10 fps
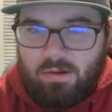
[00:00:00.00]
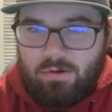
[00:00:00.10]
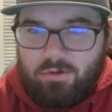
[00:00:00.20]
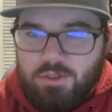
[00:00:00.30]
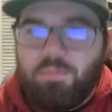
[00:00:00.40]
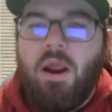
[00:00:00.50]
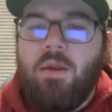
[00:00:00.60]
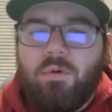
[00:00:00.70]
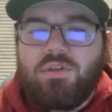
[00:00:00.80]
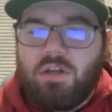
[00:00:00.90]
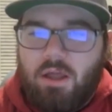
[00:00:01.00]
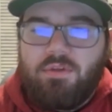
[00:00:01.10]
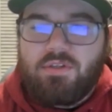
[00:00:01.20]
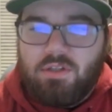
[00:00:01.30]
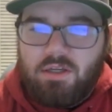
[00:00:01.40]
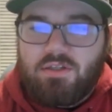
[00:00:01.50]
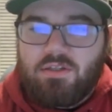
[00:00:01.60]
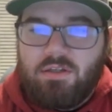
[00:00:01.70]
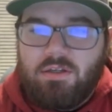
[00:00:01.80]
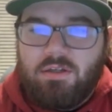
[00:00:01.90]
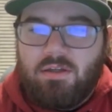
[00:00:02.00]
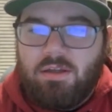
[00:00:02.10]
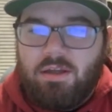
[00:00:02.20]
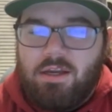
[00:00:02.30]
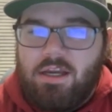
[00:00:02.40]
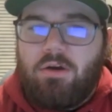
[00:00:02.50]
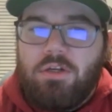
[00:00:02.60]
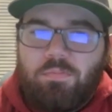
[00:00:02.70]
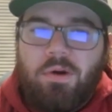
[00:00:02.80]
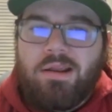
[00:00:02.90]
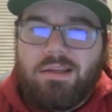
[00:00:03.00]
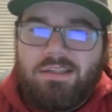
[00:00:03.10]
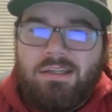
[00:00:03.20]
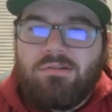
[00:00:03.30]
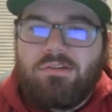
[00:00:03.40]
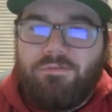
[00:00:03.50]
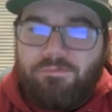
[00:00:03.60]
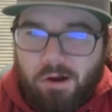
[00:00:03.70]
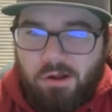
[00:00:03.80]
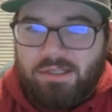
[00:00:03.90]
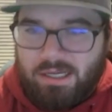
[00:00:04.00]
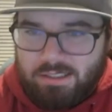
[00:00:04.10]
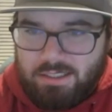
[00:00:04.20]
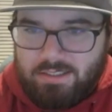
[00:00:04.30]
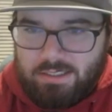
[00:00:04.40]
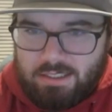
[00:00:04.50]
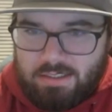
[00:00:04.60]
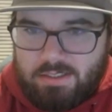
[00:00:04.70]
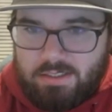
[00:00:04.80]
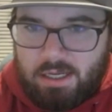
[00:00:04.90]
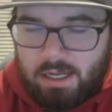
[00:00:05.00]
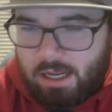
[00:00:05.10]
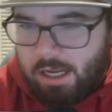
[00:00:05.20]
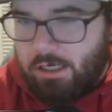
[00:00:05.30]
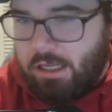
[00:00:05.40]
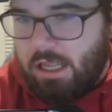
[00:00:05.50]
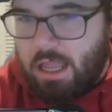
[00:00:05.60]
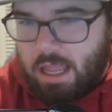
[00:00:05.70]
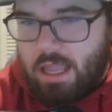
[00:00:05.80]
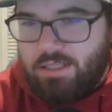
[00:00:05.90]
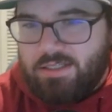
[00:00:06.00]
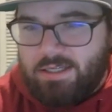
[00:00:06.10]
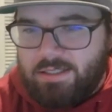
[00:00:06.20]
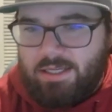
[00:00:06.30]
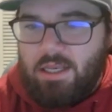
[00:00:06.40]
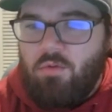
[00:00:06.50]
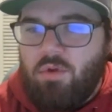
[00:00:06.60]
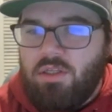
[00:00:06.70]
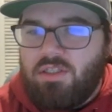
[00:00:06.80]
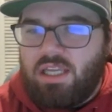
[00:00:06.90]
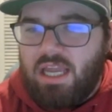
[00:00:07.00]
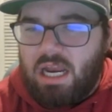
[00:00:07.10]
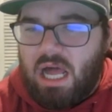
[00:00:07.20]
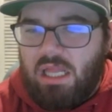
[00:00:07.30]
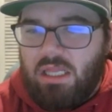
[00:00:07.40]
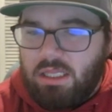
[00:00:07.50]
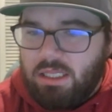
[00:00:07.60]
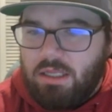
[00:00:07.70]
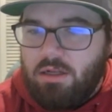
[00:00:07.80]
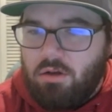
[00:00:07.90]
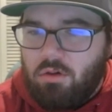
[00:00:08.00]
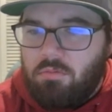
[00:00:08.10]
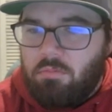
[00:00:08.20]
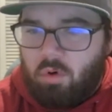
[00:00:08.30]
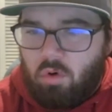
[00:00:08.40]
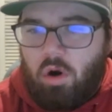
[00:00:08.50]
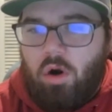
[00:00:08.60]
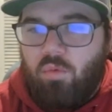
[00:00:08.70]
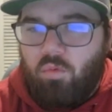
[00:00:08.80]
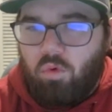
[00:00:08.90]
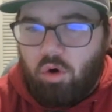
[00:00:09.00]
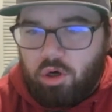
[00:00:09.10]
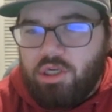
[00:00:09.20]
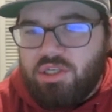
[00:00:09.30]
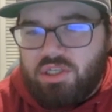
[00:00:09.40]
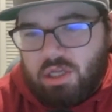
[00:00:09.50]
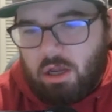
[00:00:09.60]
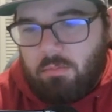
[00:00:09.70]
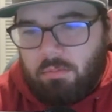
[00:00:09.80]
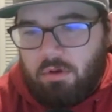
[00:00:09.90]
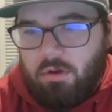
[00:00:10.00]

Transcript: Chris Bryant wasn't on this list. And Chris Bryant continues to fall down these lists. And it's continuing to get a little more worrisome